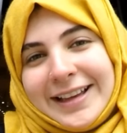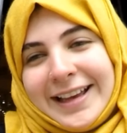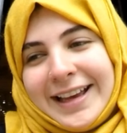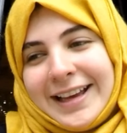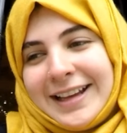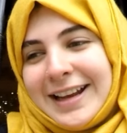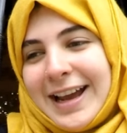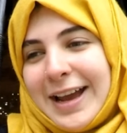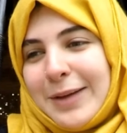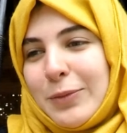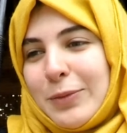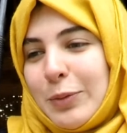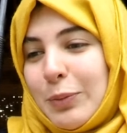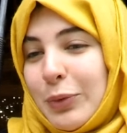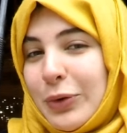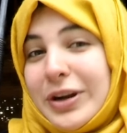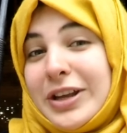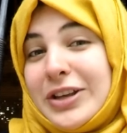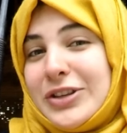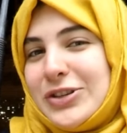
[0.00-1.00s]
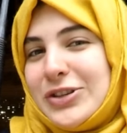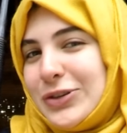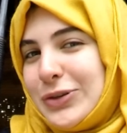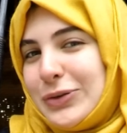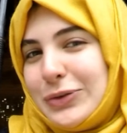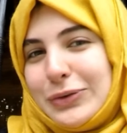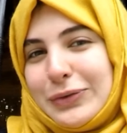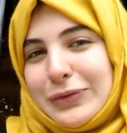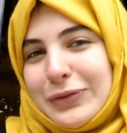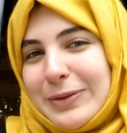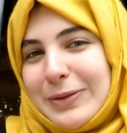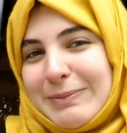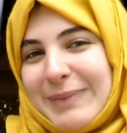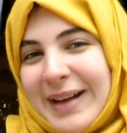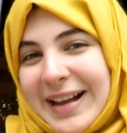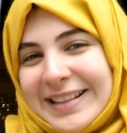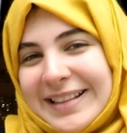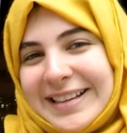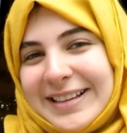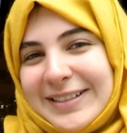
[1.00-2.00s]
and I'm reporting to you from
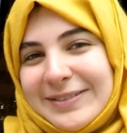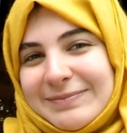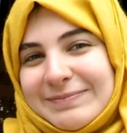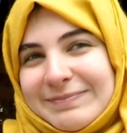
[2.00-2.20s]
Bali.